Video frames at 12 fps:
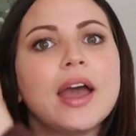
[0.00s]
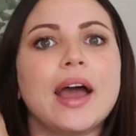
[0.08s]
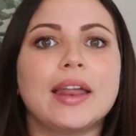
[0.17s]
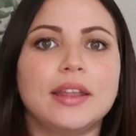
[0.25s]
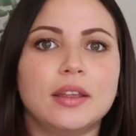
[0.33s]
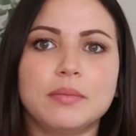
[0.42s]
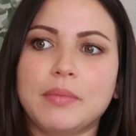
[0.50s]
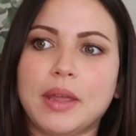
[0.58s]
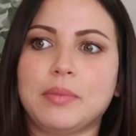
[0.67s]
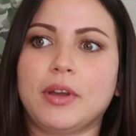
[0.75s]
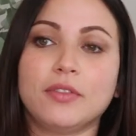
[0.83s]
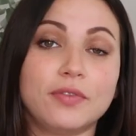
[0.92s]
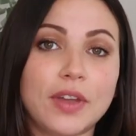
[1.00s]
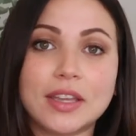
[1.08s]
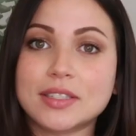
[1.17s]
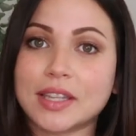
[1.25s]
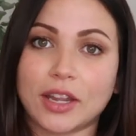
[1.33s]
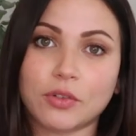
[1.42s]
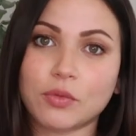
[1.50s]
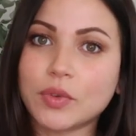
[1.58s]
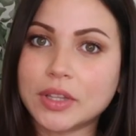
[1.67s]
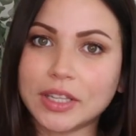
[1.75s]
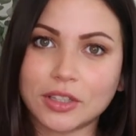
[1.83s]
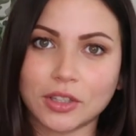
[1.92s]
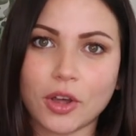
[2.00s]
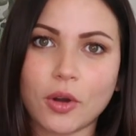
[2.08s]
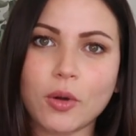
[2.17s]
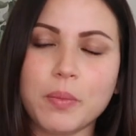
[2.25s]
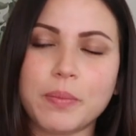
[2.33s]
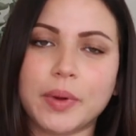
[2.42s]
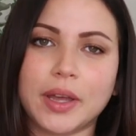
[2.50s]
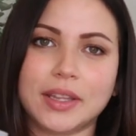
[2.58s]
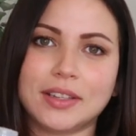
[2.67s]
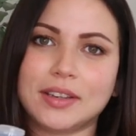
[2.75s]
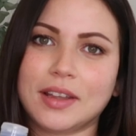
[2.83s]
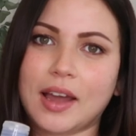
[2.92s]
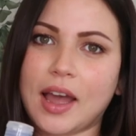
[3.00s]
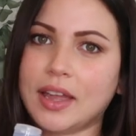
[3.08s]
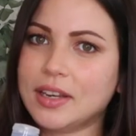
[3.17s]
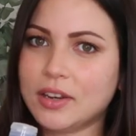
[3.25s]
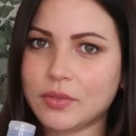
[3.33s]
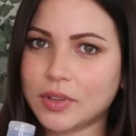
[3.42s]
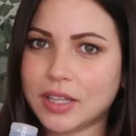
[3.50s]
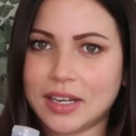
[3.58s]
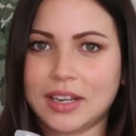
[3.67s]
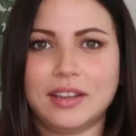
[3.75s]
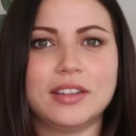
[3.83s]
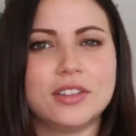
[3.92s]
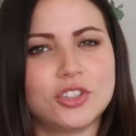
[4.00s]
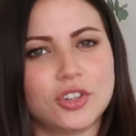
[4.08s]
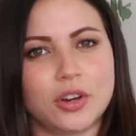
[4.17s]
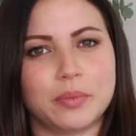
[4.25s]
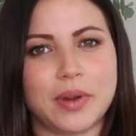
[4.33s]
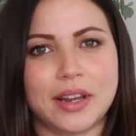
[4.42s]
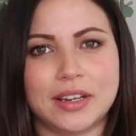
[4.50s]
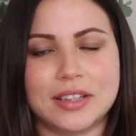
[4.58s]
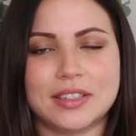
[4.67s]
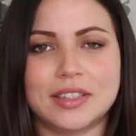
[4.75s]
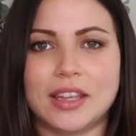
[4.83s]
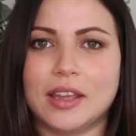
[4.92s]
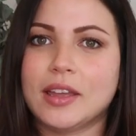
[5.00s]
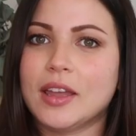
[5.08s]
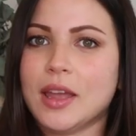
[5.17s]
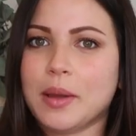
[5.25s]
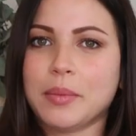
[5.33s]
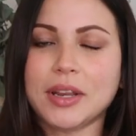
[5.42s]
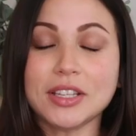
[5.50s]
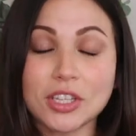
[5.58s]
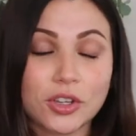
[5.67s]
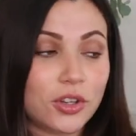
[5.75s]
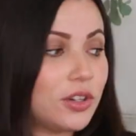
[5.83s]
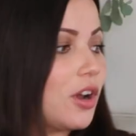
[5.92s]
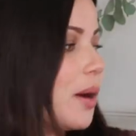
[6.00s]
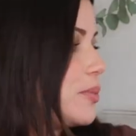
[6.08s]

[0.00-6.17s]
and it made my face like really glow, but I didn't really need this during pregnancy but it's a good